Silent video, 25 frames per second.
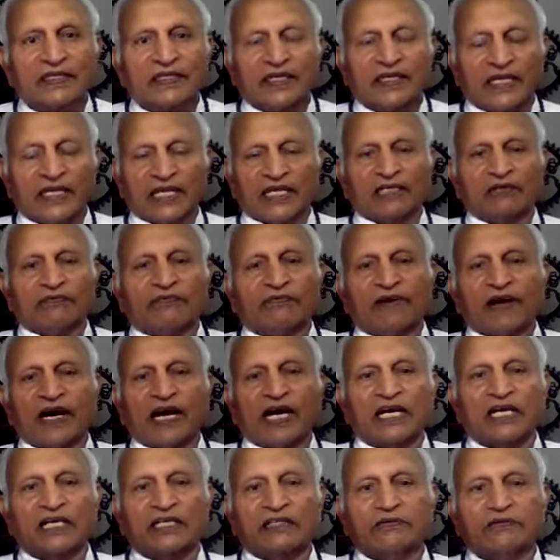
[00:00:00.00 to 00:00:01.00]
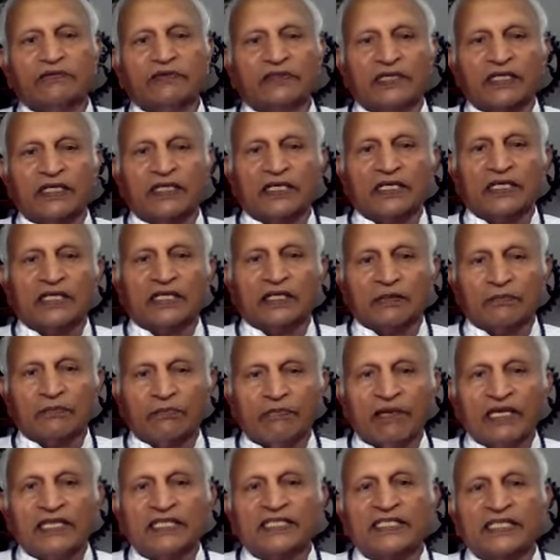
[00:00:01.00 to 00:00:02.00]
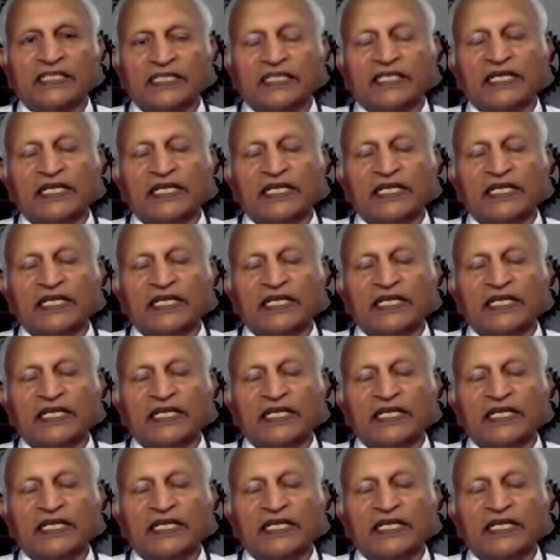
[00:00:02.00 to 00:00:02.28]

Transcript: and 5 basic